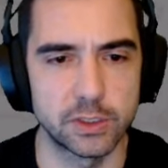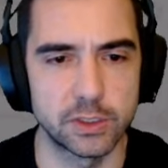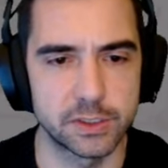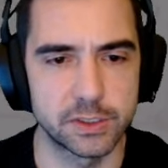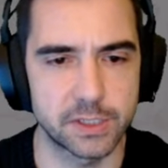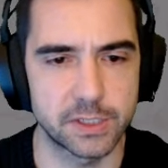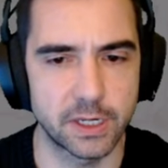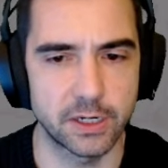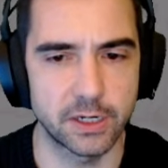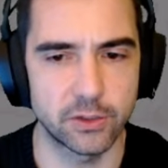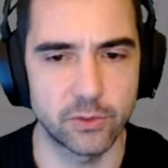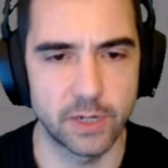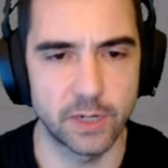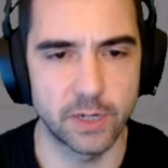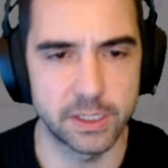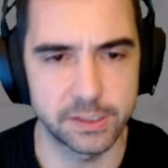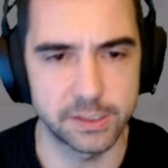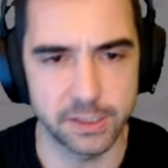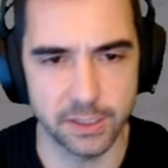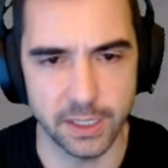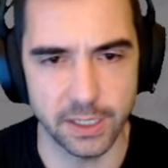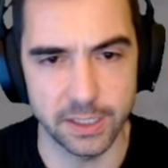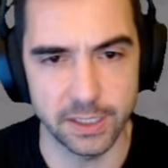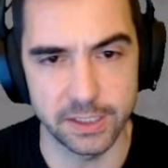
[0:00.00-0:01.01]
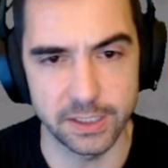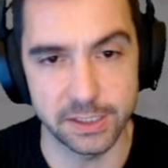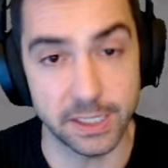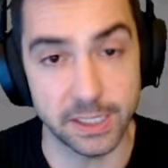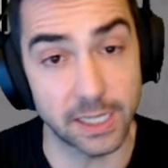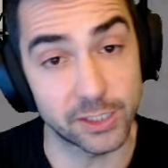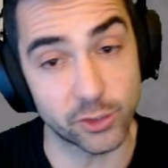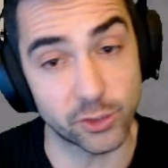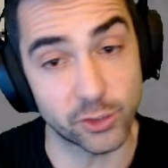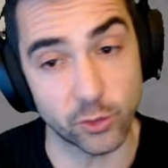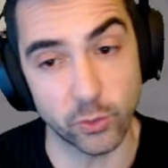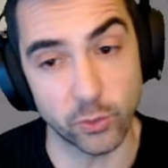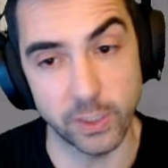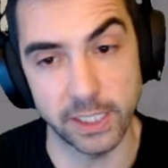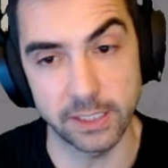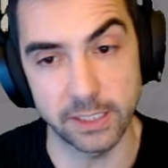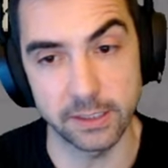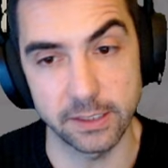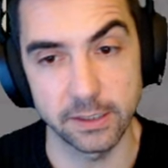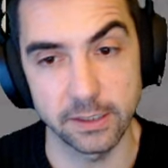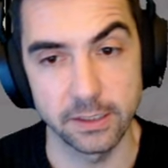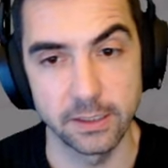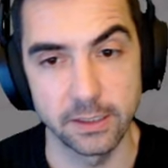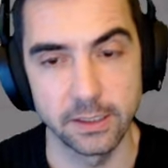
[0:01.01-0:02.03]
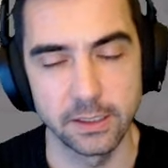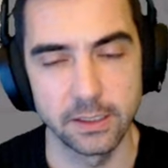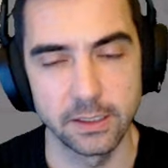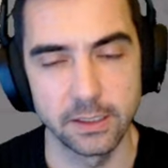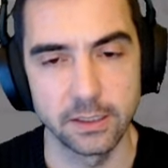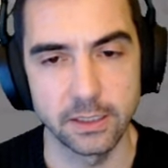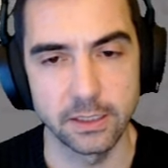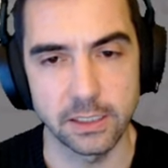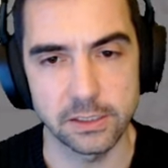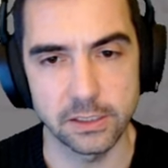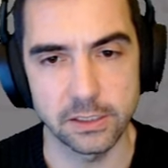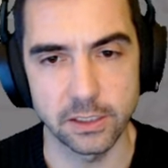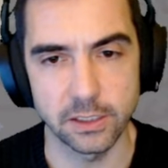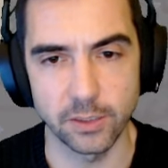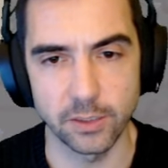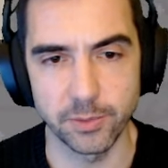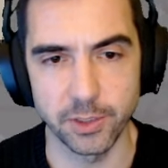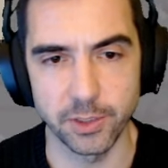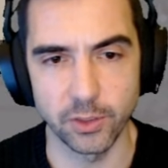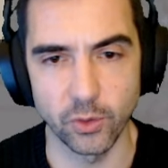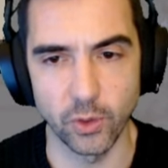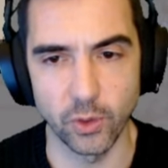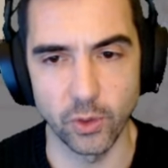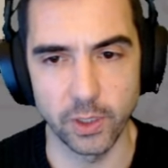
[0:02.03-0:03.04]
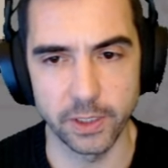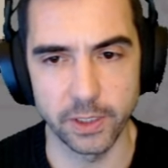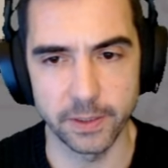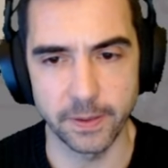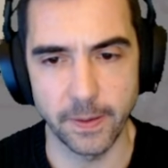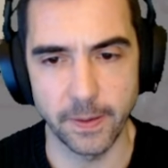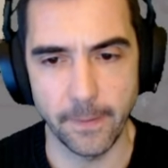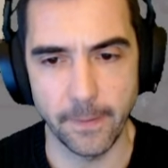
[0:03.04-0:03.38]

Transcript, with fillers: It's kind of crazy. Okay, these guys crit. It's a little bit annoying.